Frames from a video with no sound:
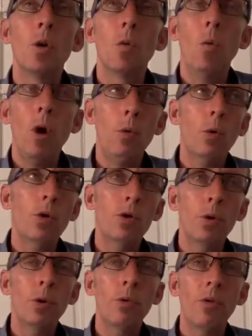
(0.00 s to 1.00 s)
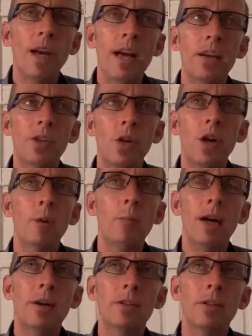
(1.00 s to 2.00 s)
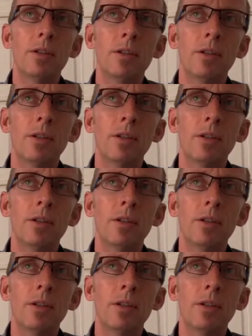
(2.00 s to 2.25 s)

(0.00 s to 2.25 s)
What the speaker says: what we're doing with that is talking about